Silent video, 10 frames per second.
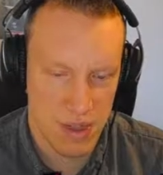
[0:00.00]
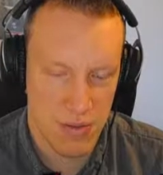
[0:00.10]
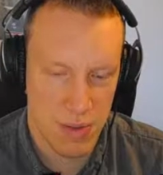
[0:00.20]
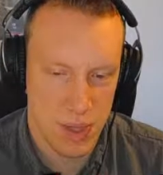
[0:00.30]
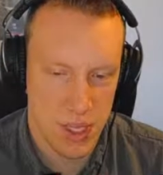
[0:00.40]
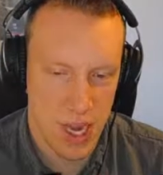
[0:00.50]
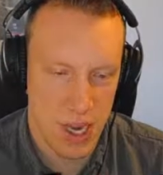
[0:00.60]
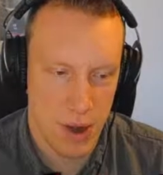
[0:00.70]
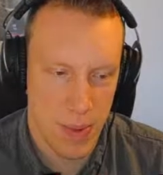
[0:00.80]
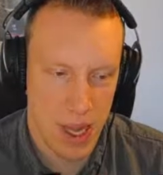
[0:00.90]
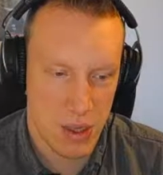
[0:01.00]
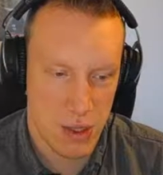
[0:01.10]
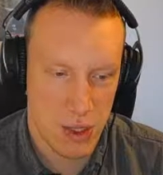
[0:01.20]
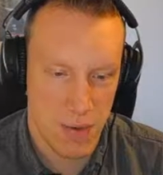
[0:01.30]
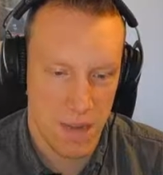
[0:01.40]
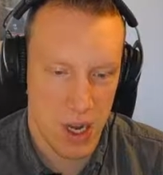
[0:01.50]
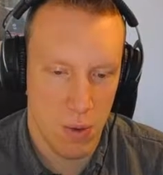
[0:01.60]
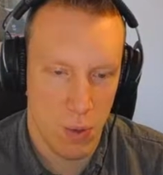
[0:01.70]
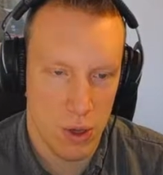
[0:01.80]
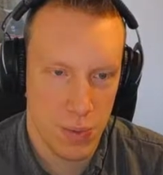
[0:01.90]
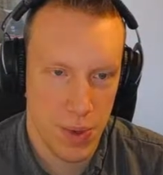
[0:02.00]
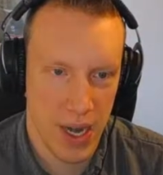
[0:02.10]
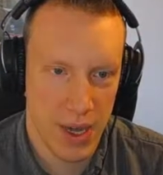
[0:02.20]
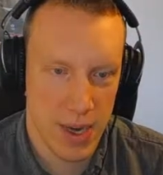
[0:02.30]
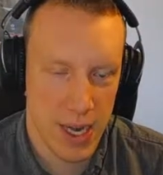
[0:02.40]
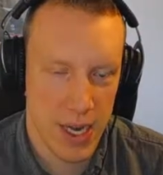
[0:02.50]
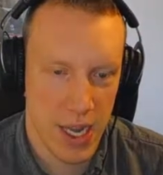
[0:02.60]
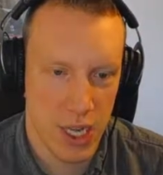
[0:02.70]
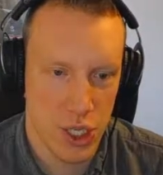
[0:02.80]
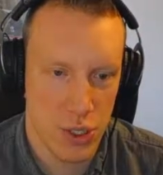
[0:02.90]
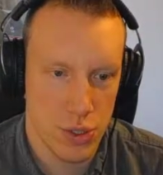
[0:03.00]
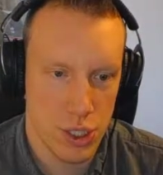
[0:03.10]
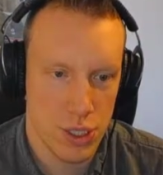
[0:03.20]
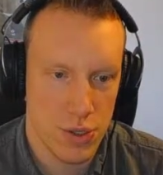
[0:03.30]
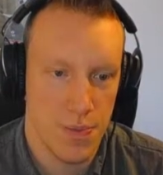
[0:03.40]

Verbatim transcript: from the stadium and you should find a vault without any issues.